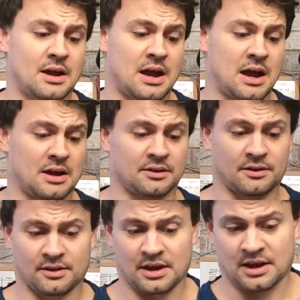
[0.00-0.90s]
And
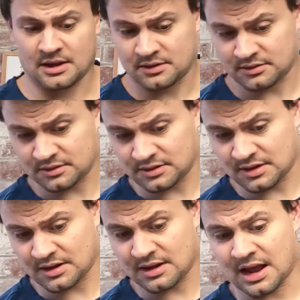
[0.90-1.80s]
the
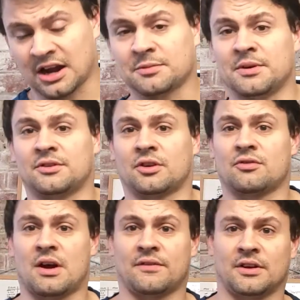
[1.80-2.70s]
Axminster
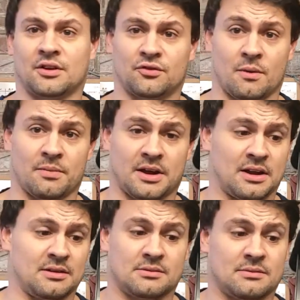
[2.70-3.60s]
Craft is from
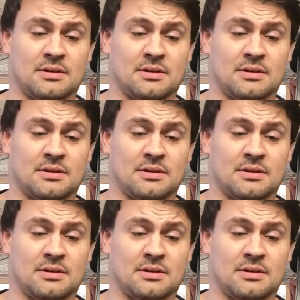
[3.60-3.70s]
the